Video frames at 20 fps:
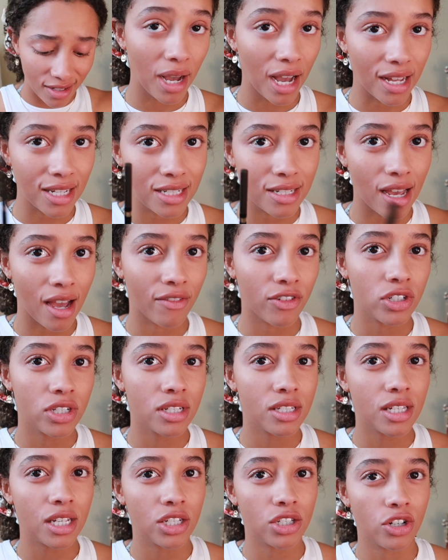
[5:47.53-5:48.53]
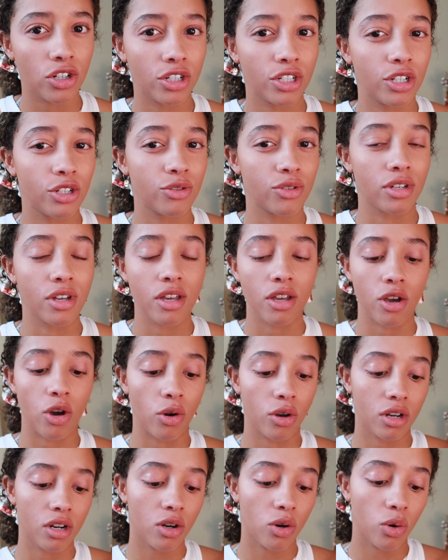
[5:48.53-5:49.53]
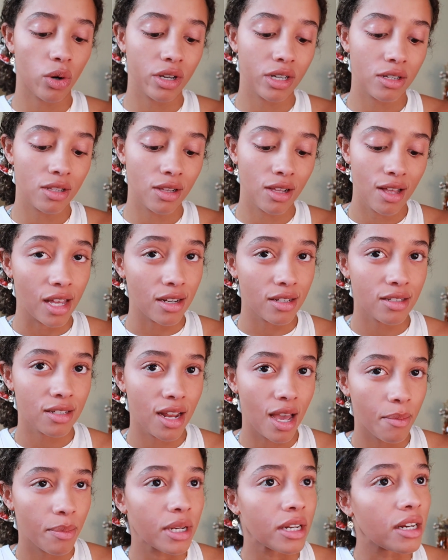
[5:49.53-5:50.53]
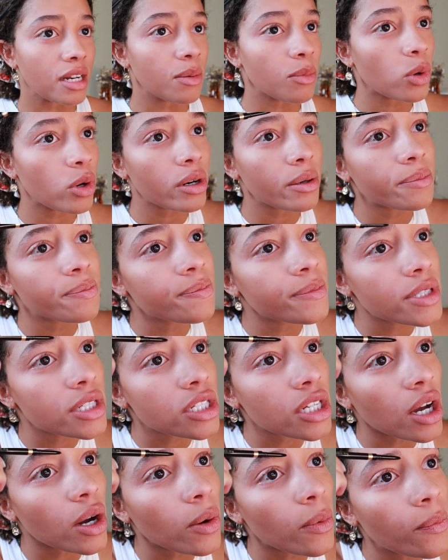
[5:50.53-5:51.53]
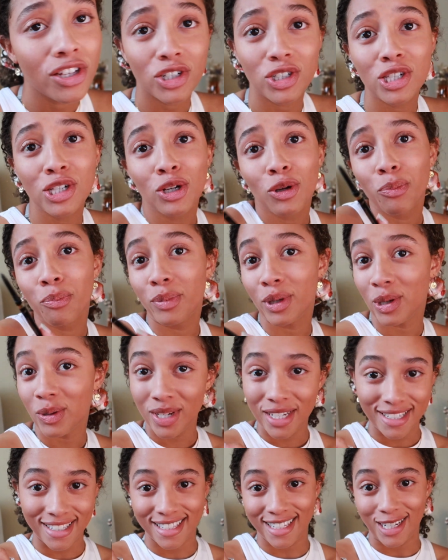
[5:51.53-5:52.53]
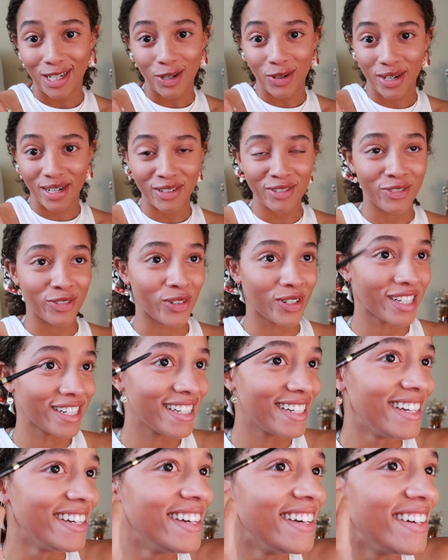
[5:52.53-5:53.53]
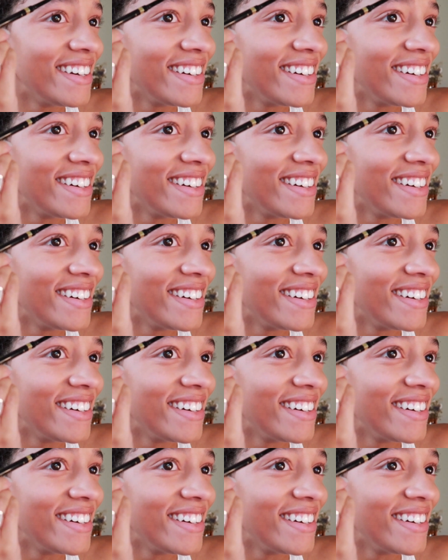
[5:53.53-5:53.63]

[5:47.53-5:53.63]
But ever since I started using coconut oil, that doesn't happen anymore. So there's a little beauty secret for you.